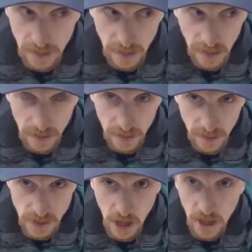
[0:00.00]
like
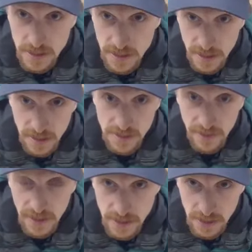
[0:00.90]
tons and tons of
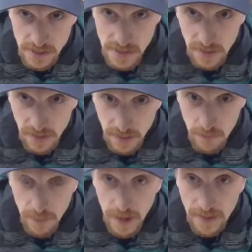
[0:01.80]
inserts, and then you
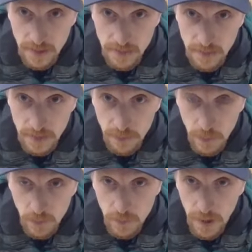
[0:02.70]
buy the the
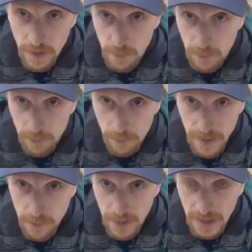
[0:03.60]
bolts by the
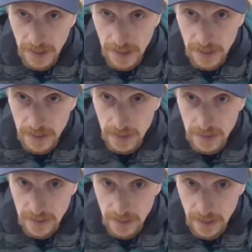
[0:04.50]
by the binding.
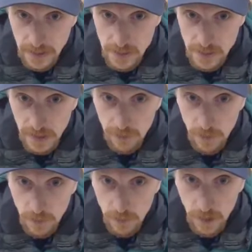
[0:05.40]
And so they
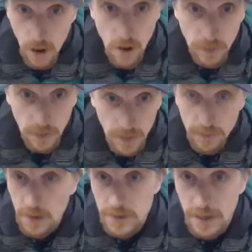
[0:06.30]
give you the right. Oh, and
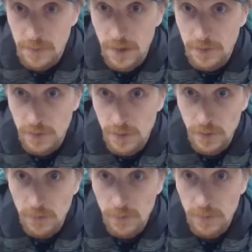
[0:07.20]
Mountain Shop sells them
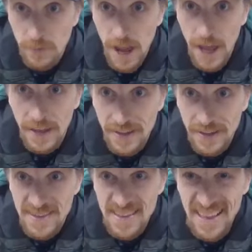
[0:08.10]
too. Rad.
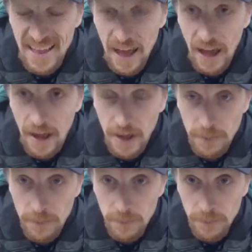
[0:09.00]

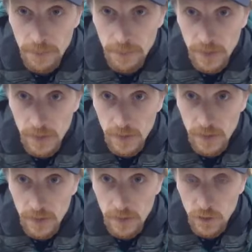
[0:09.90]
Um,
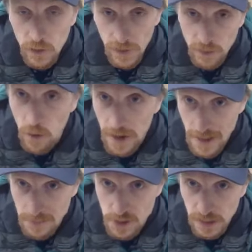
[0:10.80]
so that's one
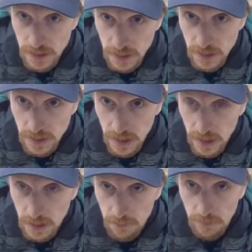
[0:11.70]
option.
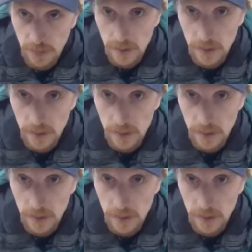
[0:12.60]
Um,